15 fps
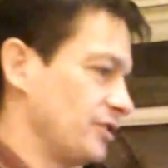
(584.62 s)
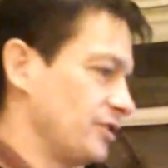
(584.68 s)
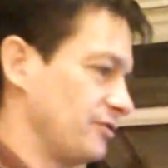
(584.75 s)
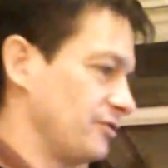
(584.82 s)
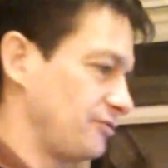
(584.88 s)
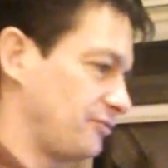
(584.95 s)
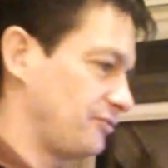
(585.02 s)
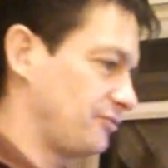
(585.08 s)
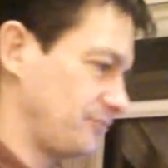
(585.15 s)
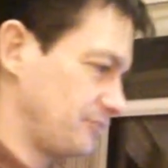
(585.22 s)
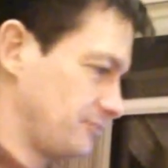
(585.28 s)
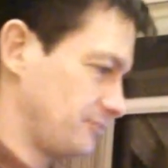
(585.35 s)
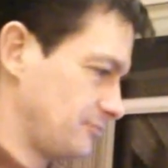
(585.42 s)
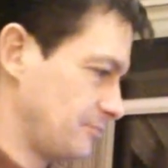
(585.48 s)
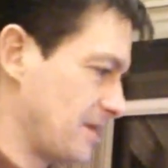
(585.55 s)
of
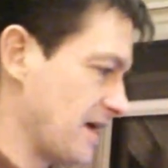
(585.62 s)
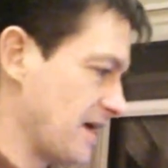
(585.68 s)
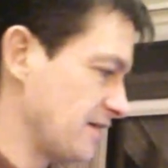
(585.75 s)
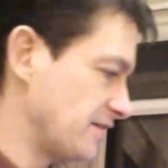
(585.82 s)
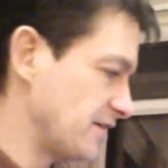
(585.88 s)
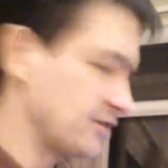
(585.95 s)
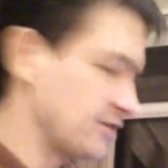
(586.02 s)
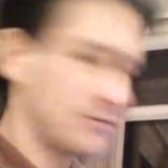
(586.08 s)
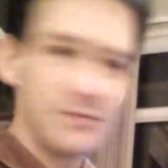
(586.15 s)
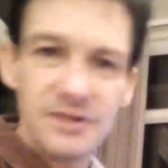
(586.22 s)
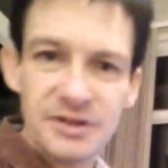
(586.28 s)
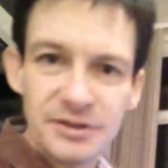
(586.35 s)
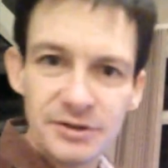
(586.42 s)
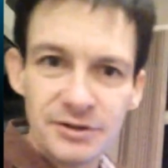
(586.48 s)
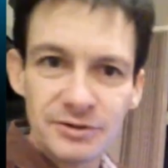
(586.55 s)
my last videos,
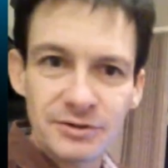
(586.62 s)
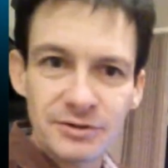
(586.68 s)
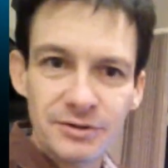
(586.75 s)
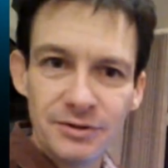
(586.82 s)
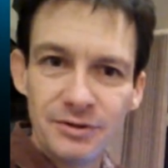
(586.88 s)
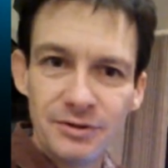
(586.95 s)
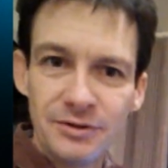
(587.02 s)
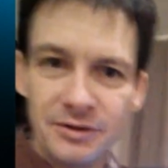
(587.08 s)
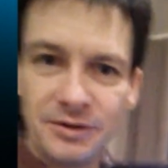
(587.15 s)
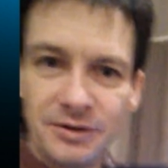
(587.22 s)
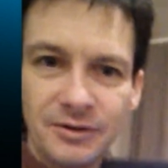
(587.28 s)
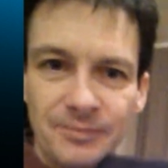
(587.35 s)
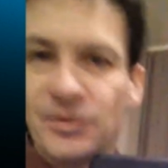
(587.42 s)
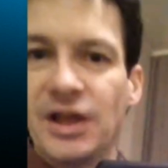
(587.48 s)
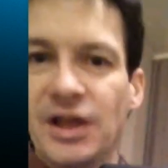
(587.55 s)
I
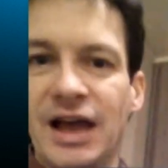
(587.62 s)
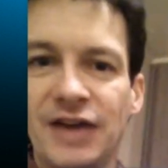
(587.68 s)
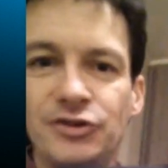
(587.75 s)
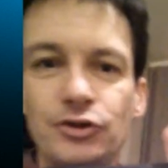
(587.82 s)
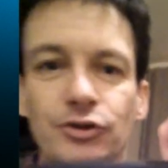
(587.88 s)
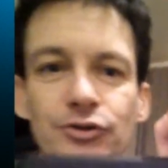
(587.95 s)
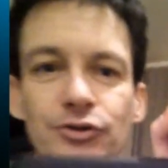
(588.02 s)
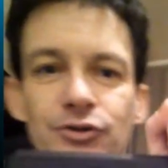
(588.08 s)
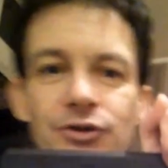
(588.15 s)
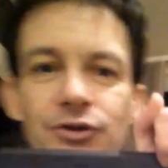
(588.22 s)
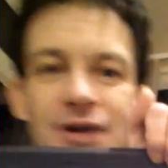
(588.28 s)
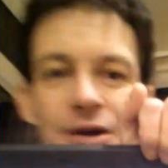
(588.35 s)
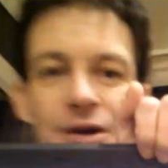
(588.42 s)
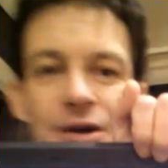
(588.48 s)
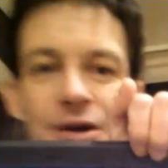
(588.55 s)
don't know how well you're
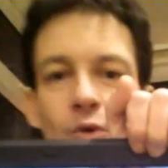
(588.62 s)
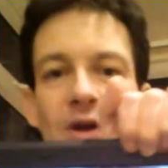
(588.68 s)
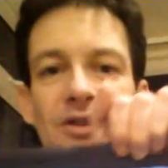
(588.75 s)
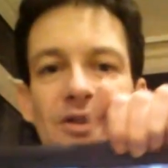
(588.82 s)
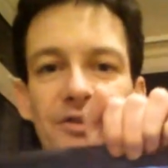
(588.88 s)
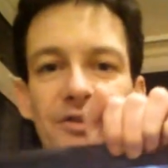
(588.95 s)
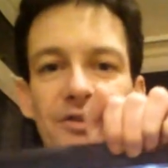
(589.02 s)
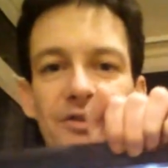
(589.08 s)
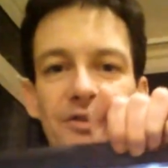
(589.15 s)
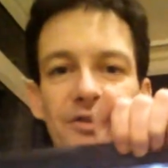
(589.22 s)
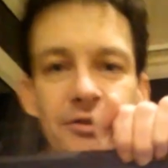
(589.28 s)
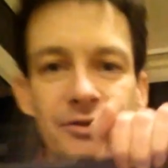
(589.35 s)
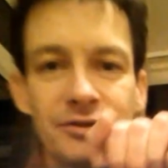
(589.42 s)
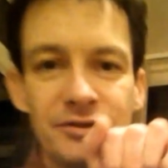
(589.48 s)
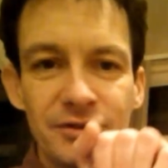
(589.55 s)
going to see
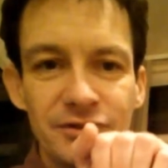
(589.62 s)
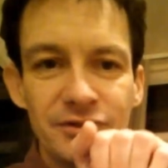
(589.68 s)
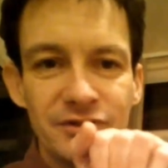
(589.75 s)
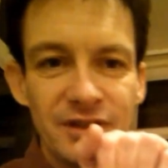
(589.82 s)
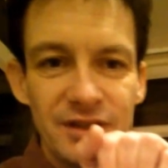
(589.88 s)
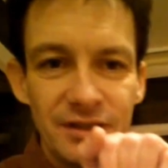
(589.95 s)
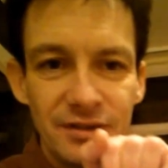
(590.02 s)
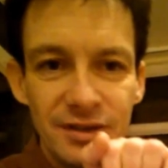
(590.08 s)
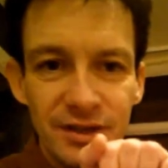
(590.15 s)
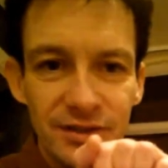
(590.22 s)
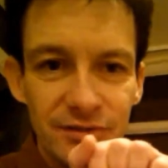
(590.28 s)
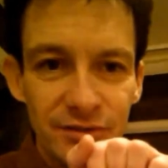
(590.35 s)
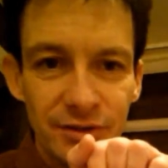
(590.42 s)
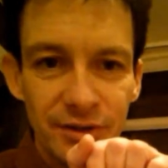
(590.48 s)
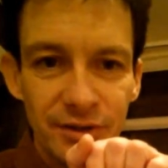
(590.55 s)
this.
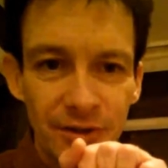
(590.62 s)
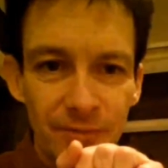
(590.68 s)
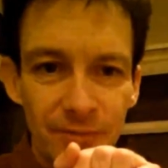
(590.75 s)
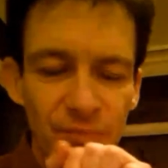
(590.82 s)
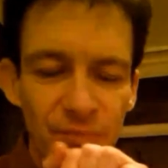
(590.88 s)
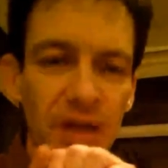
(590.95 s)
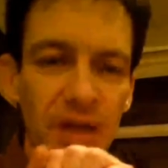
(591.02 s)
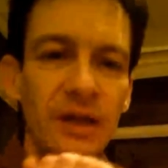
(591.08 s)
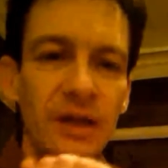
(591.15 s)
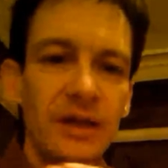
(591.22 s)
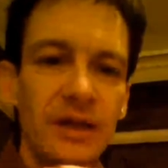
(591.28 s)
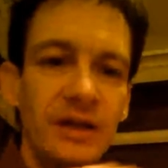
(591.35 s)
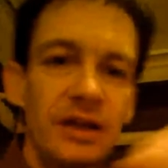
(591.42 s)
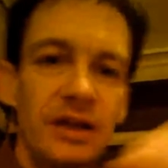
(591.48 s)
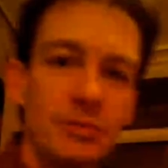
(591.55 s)
It's
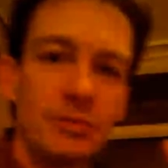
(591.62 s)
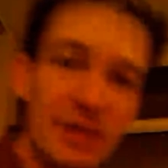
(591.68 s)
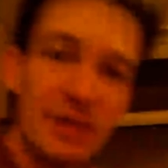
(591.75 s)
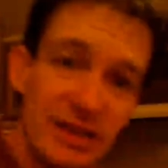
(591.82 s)
basically...